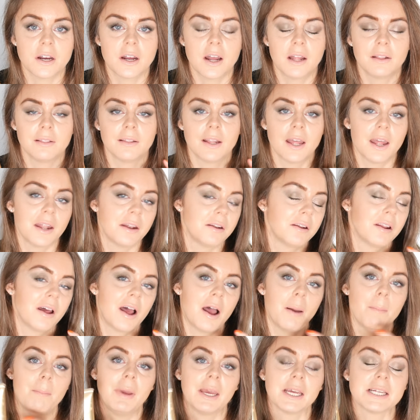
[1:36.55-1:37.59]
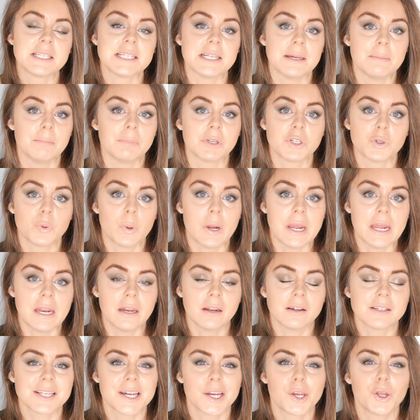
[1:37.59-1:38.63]
and then I mix in between
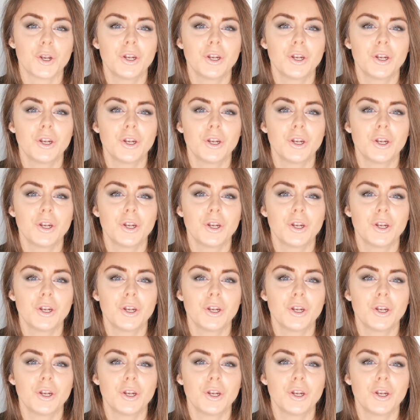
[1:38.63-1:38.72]
because I